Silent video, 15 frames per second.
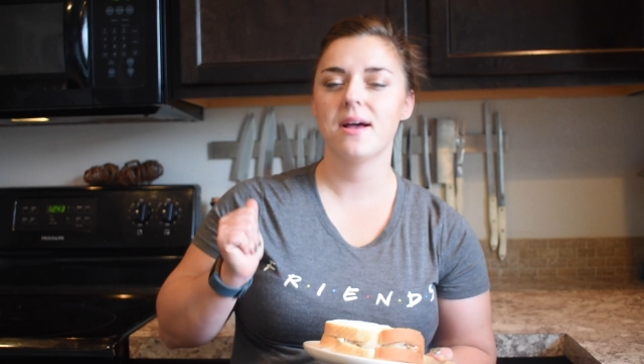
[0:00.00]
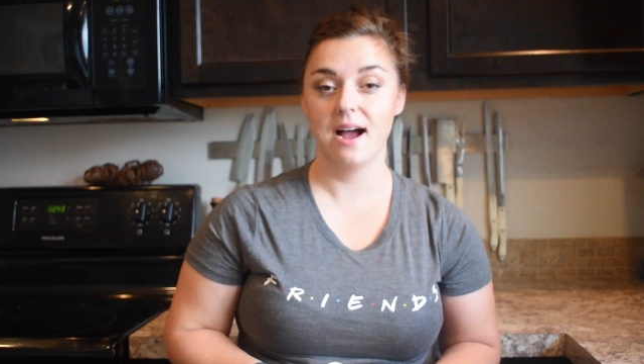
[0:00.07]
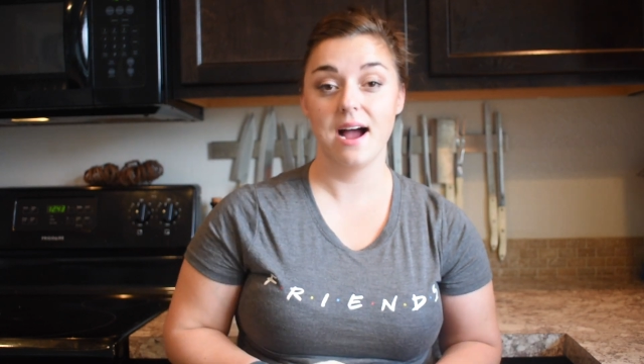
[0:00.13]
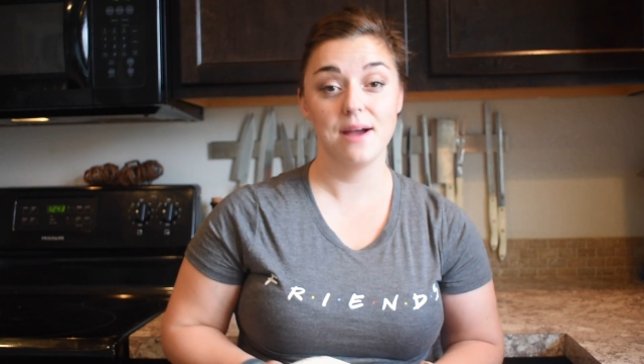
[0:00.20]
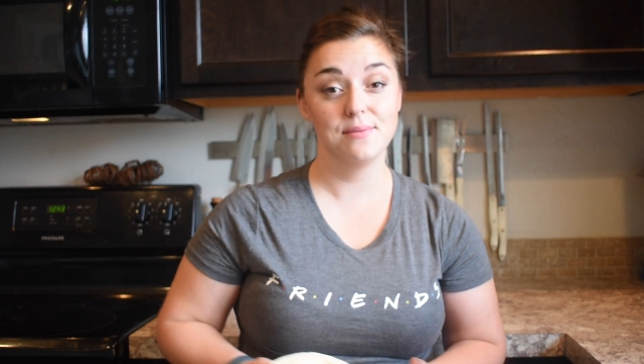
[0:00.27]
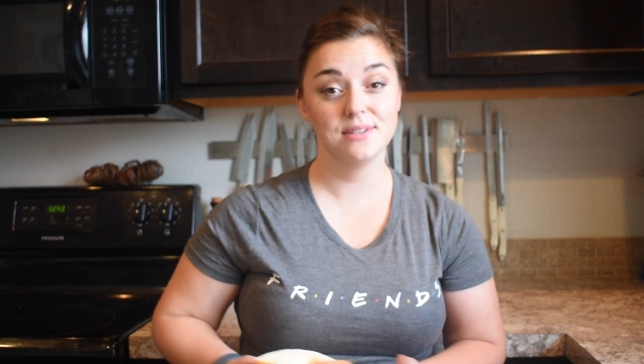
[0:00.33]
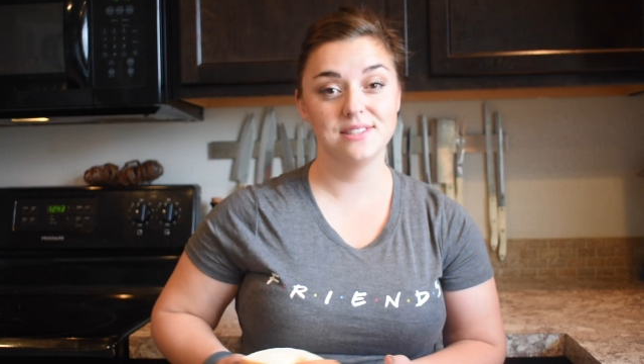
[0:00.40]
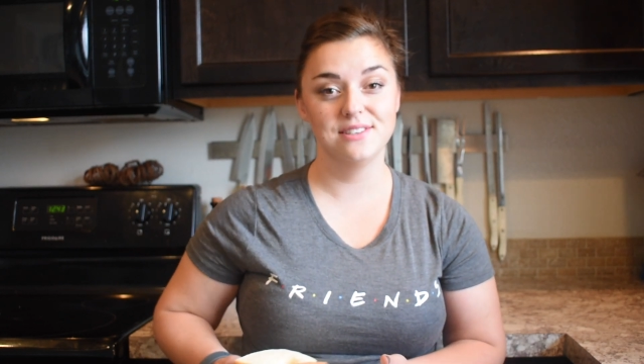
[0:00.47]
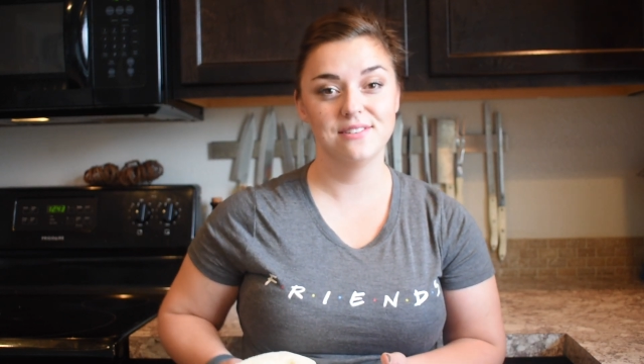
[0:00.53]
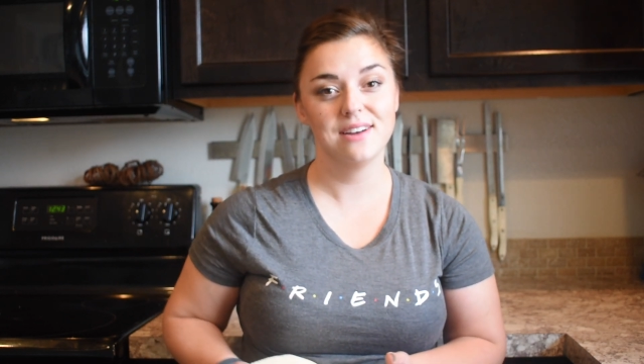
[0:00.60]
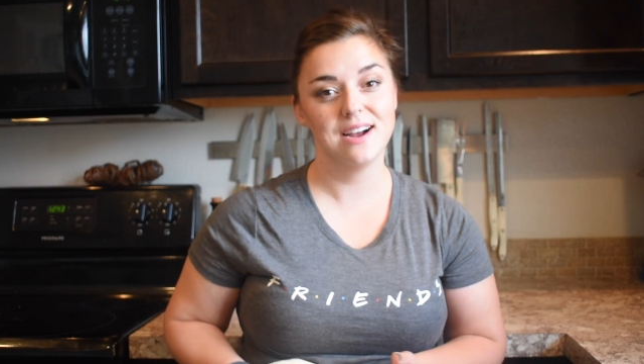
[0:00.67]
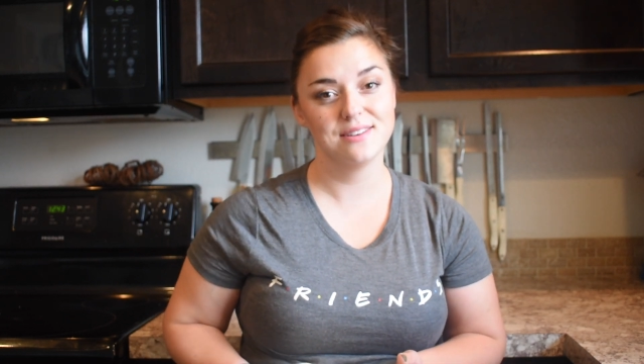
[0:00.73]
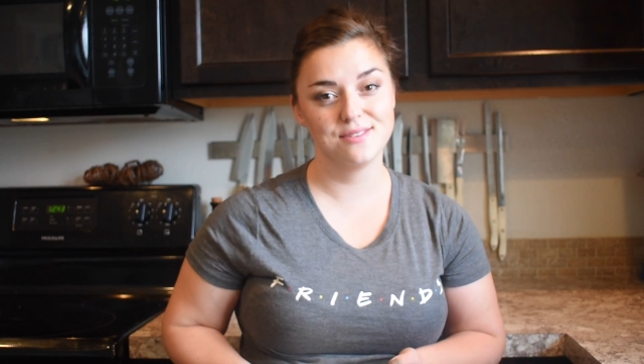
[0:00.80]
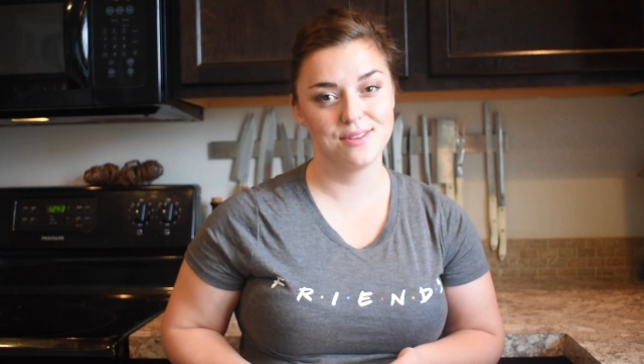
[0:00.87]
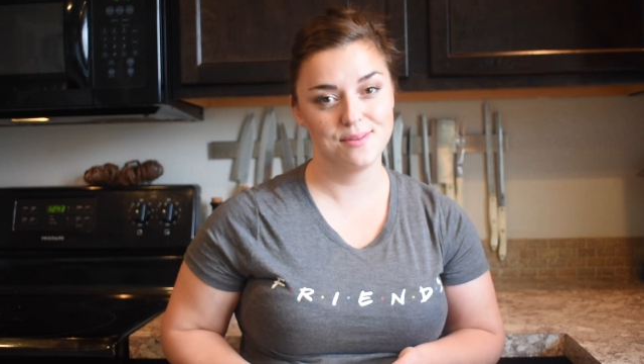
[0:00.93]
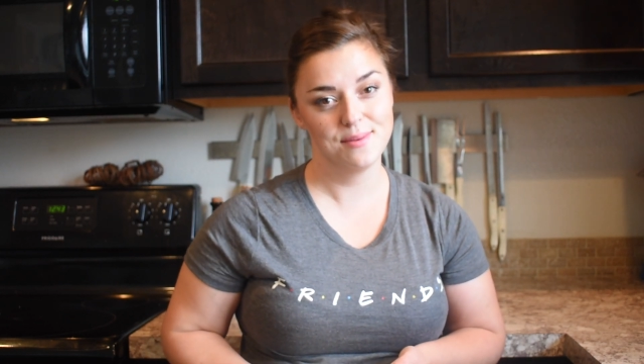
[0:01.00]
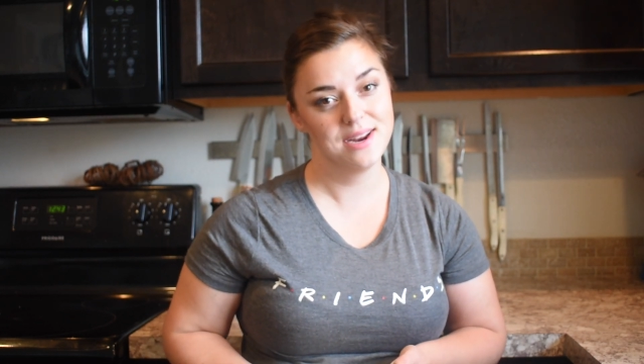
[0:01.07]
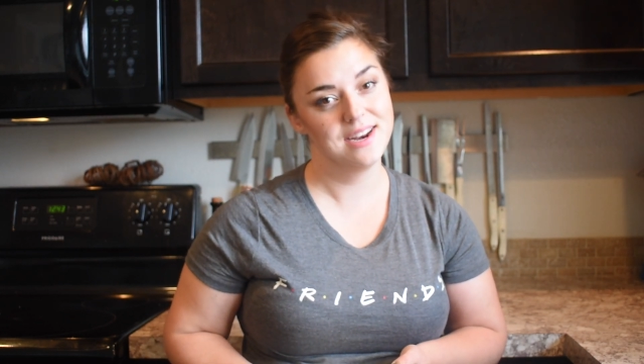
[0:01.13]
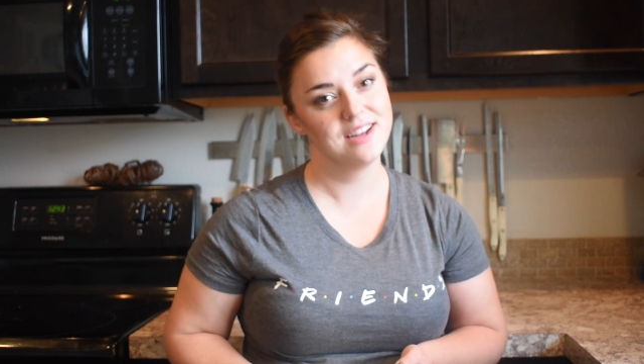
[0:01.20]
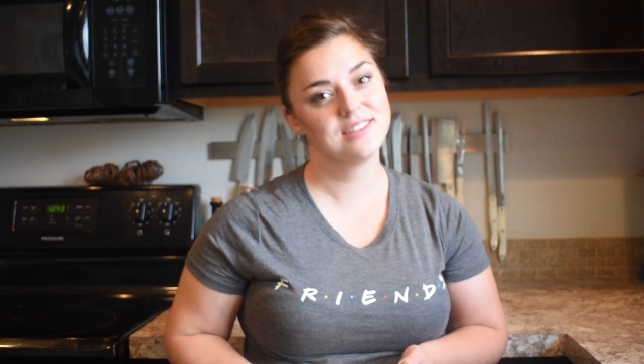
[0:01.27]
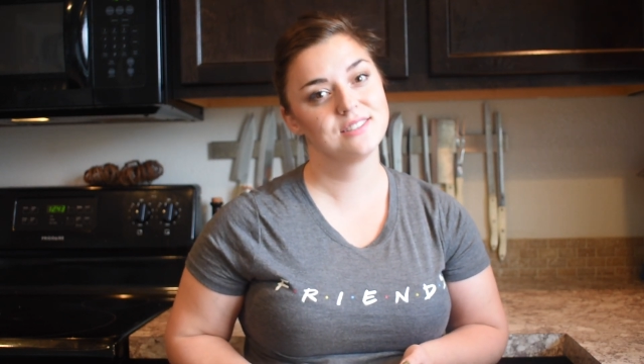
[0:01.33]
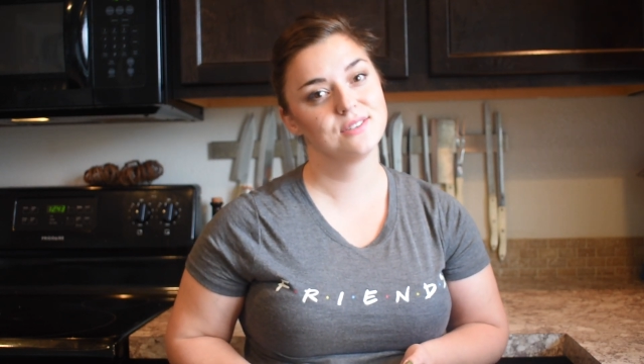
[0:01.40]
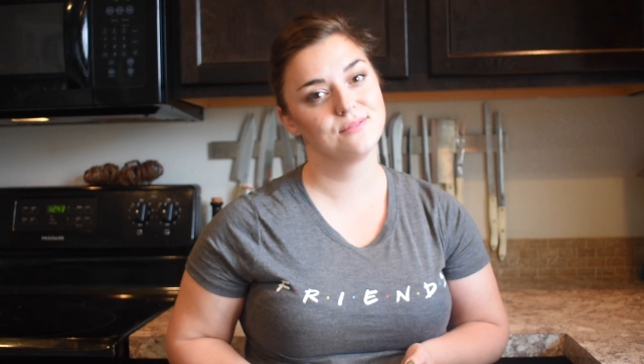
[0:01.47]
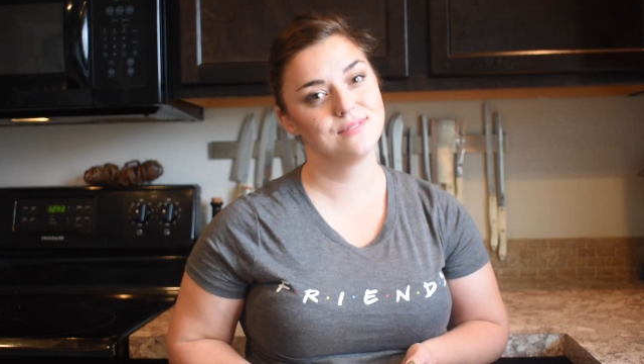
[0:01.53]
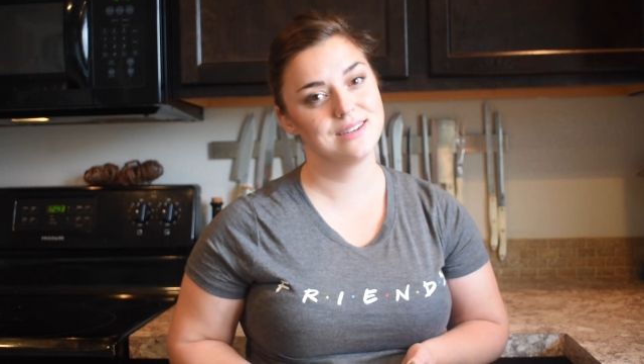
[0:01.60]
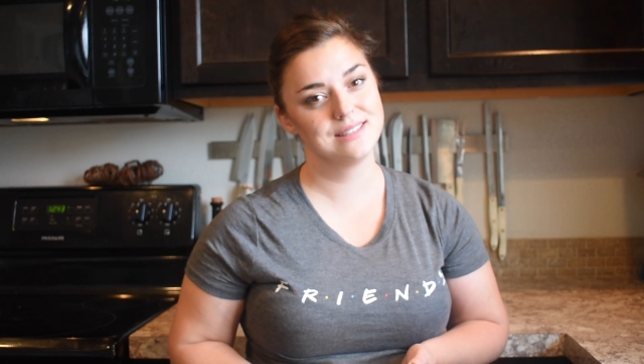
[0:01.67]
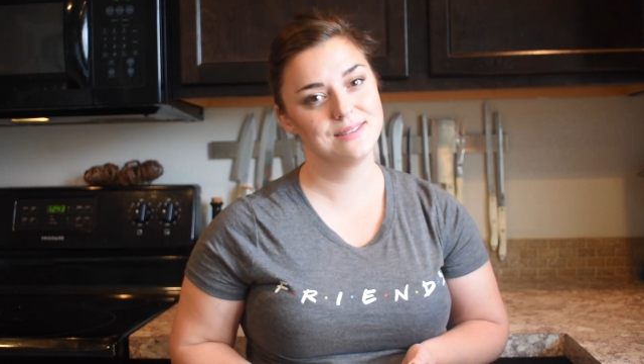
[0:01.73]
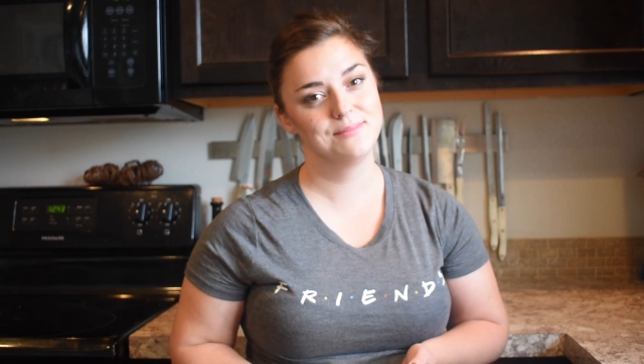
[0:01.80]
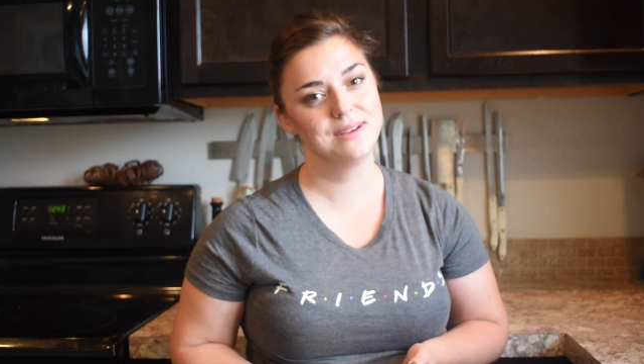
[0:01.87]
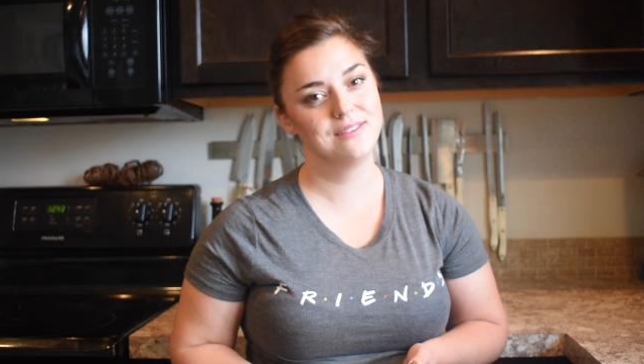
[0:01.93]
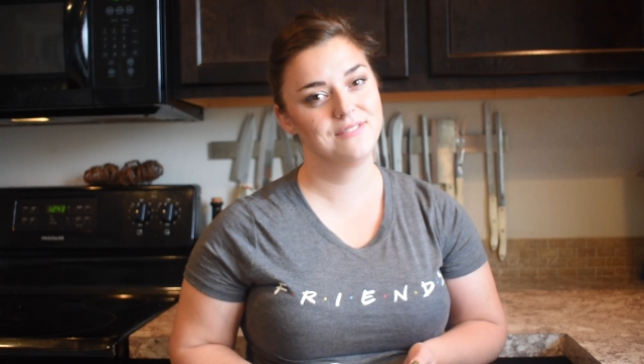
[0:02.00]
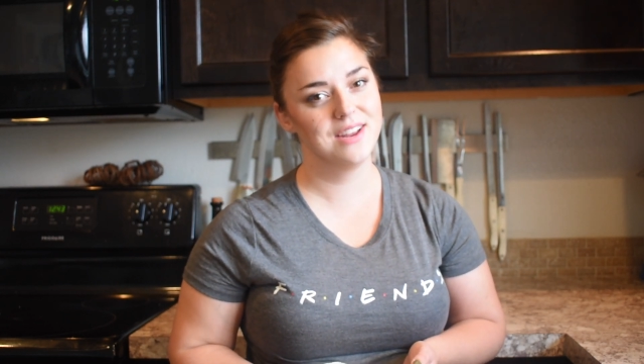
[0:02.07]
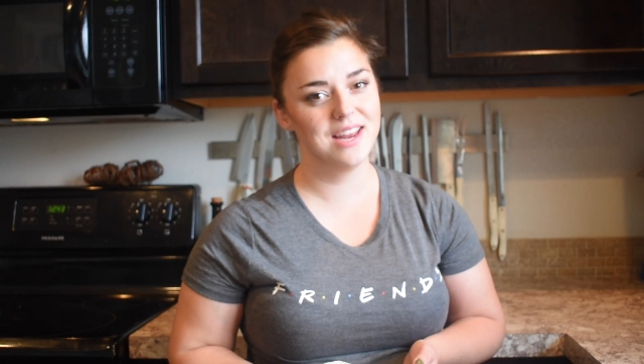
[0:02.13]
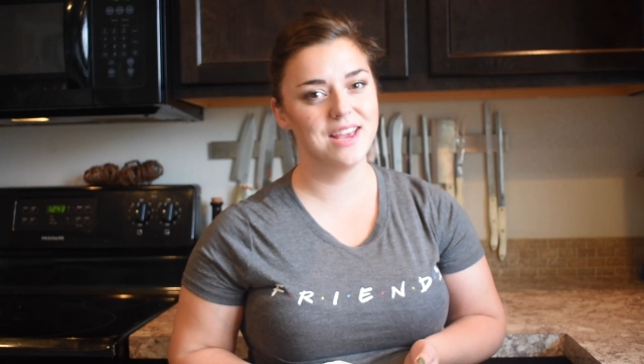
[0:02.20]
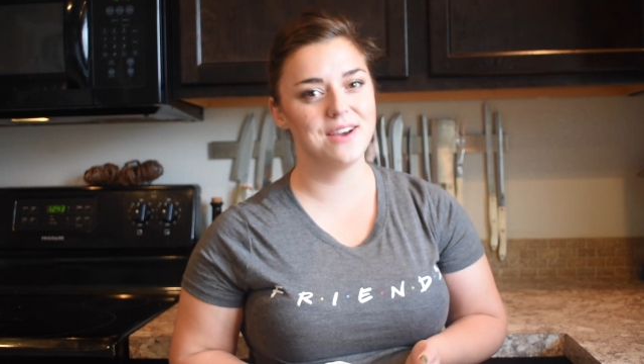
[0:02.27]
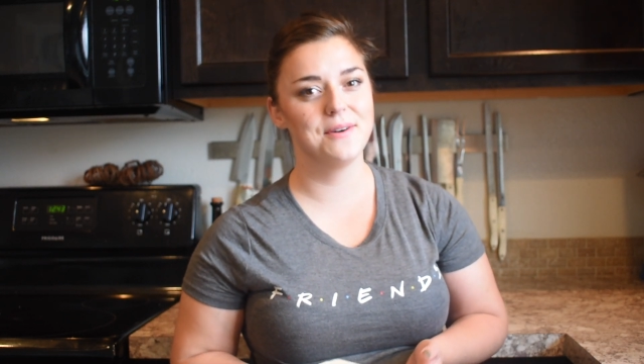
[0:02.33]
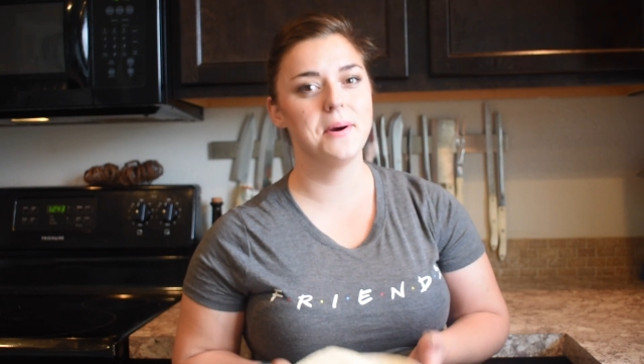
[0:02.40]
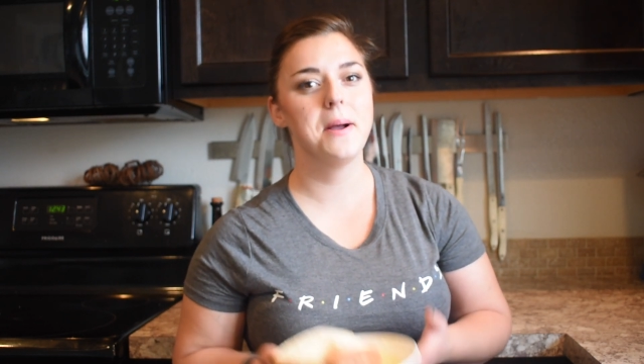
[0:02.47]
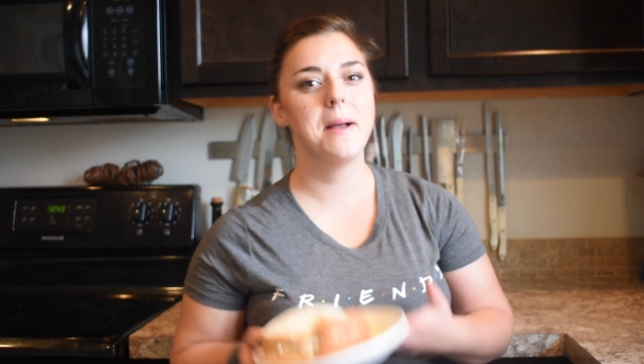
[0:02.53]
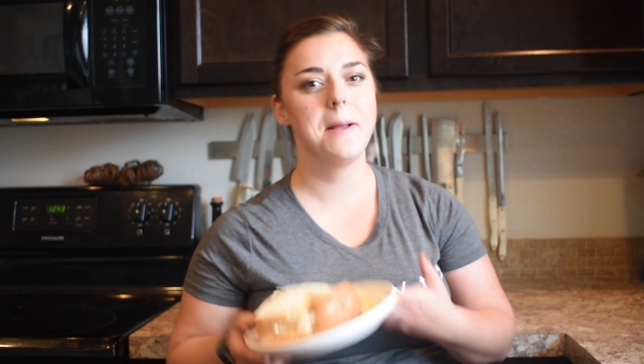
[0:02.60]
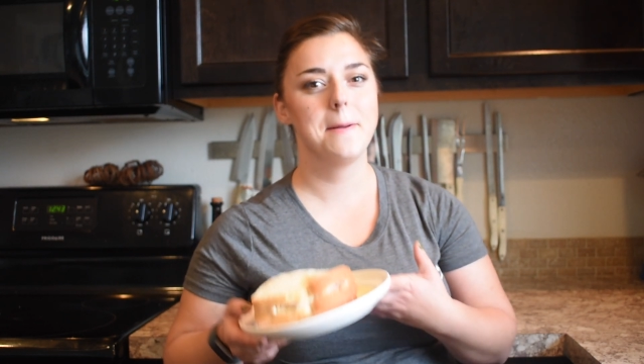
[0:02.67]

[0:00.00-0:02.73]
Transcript: I will see you guys with my next recipe video.